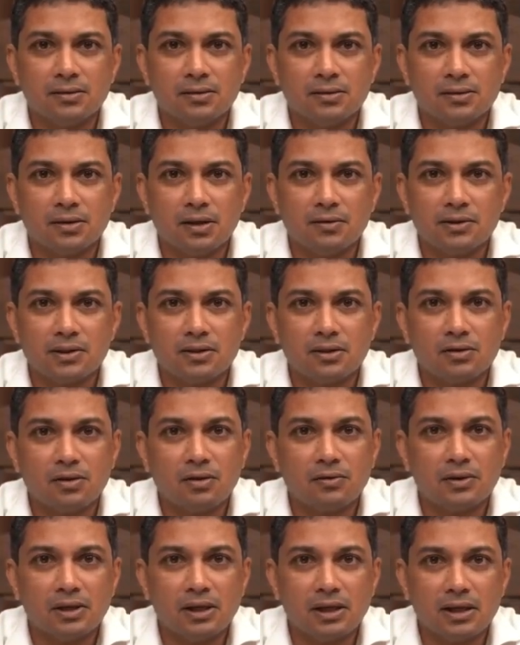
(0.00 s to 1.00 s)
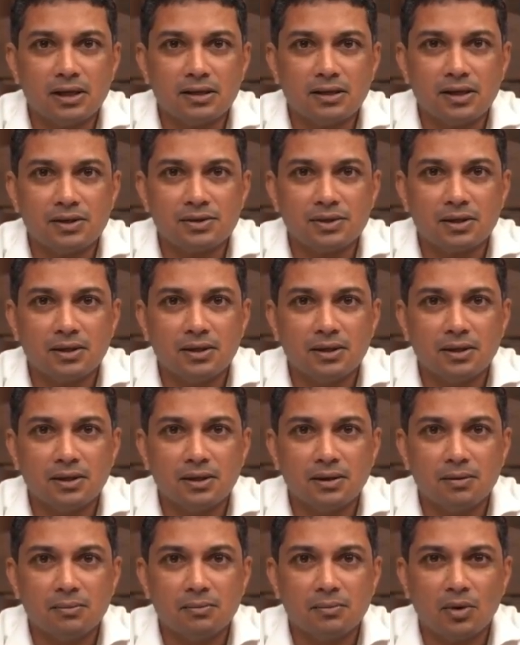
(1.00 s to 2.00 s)
services of realization
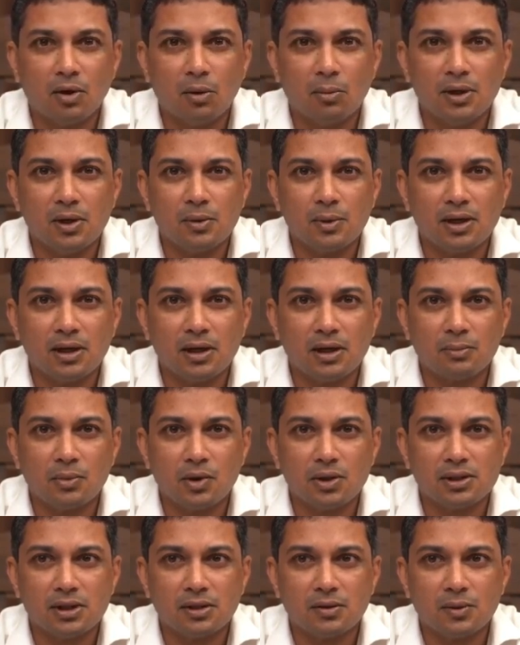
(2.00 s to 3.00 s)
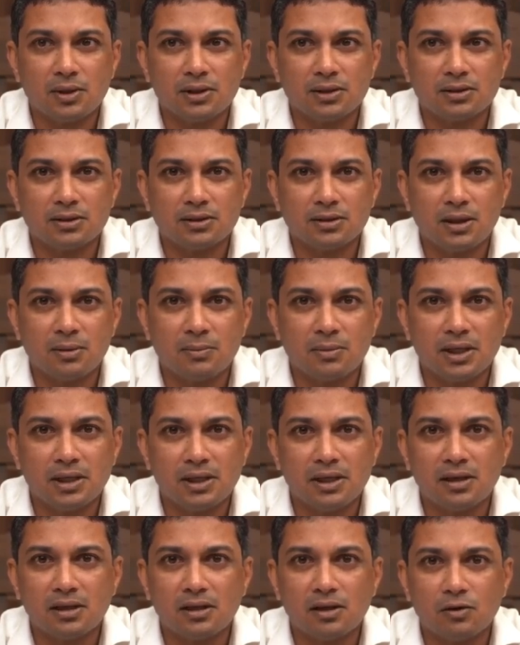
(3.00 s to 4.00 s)
probably when our project was
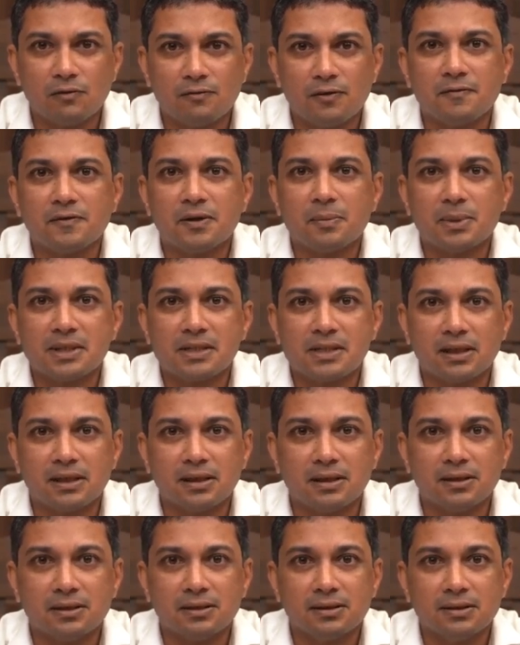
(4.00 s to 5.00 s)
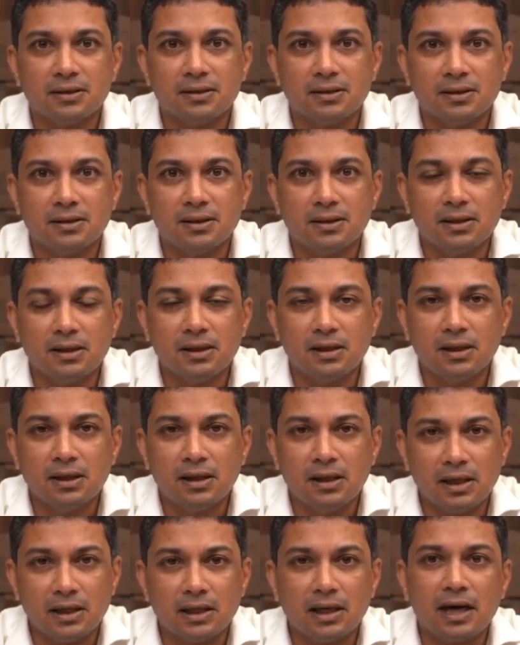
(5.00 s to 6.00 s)
completed around 50%.
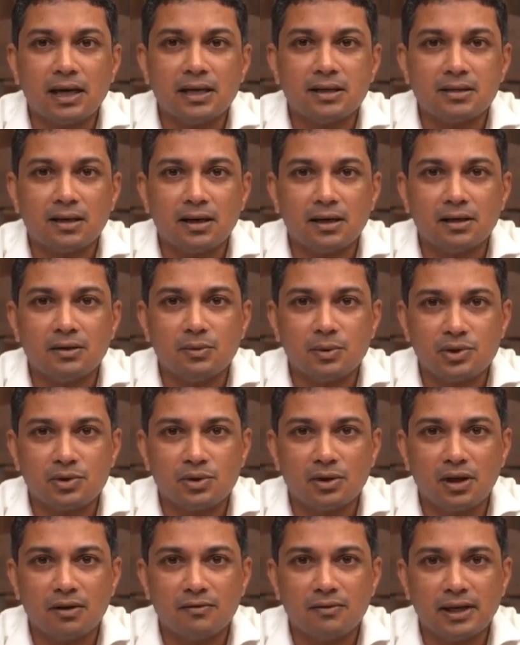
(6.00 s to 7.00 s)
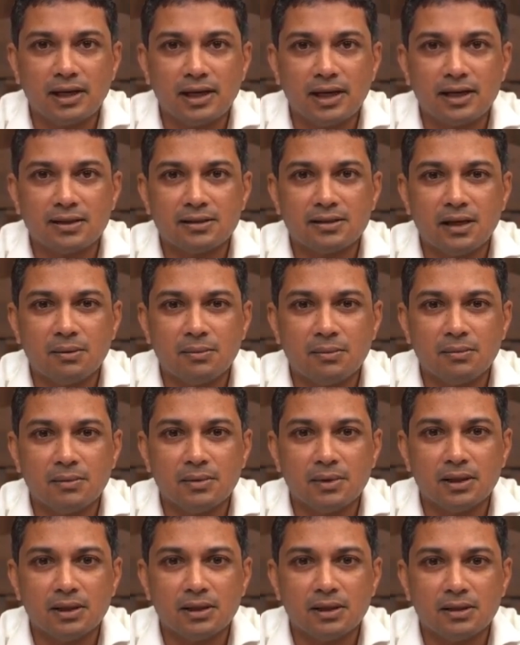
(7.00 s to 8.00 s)
In hindsight, we should have engaged them
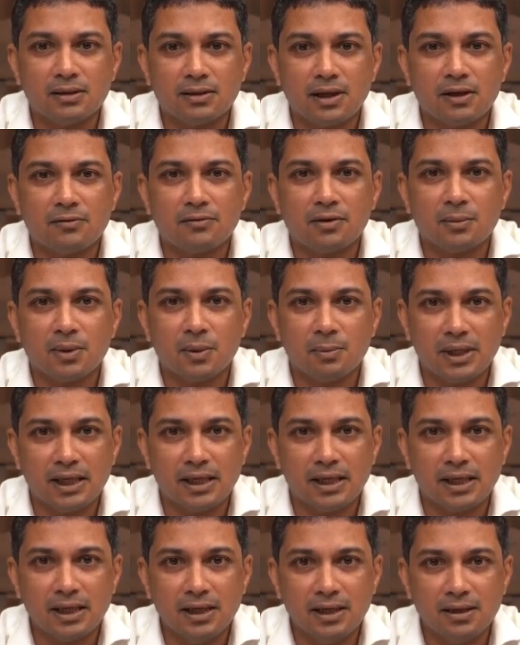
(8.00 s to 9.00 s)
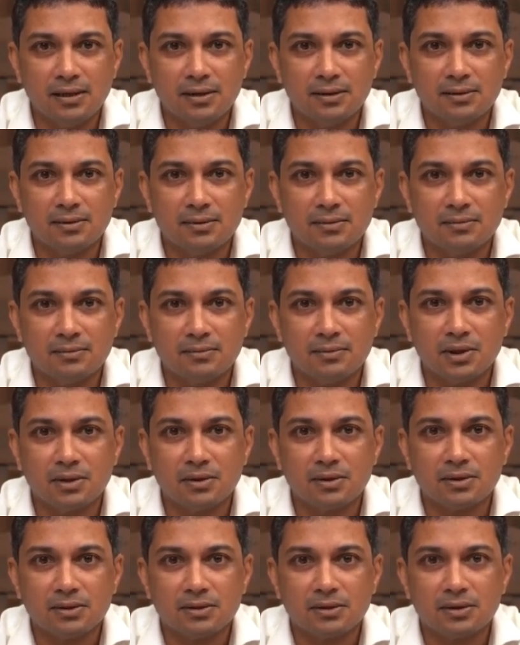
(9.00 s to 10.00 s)
right from the beginning,
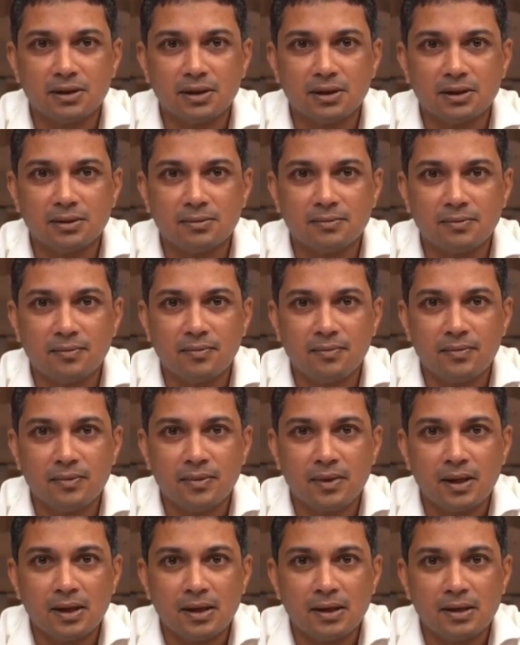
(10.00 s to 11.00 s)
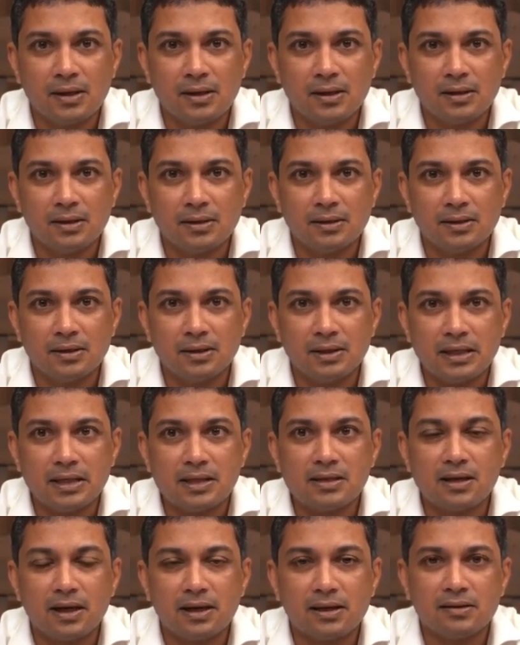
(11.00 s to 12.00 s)
because the
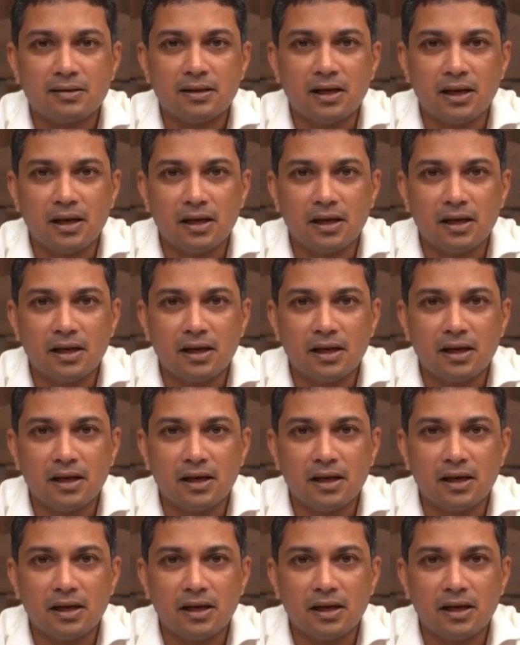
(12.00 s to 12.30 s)
insights they